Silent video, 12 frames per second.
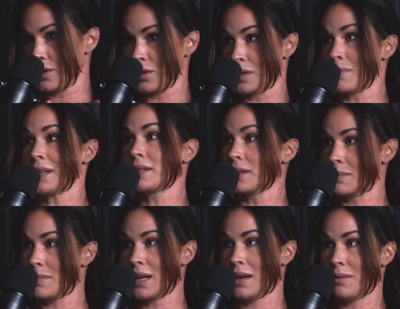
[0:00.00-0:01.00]
so those muscles
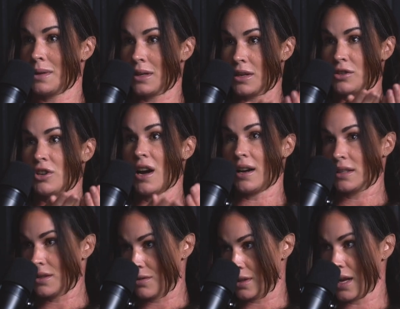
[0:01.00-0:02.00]
being able to contract
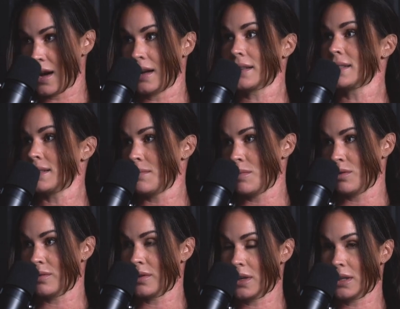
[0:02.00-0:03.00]
and relax and move
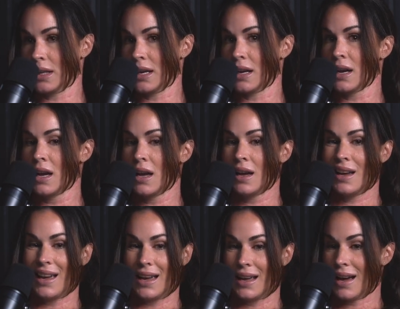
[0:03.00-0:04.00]
freely,
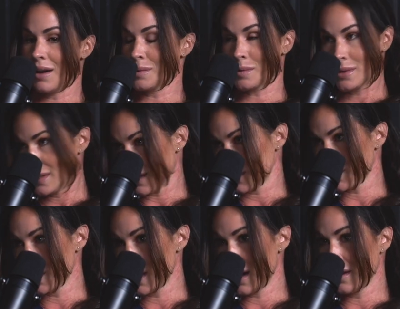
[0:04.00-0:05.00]
it helps with
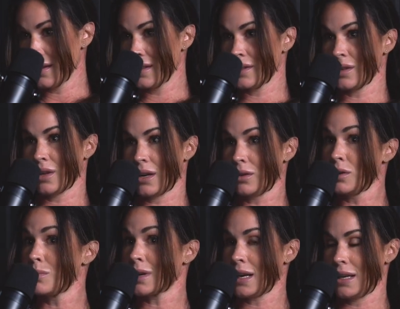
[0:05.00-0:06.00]
sexual health. So
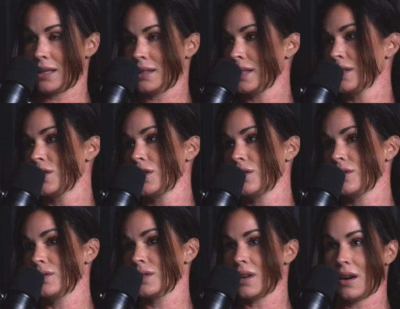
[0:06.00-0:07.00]
lubricating
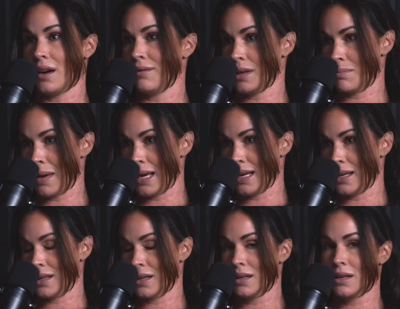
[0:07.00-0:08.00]
tissues, not having
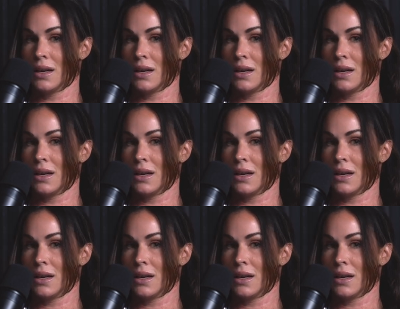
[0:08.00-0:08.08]
pain.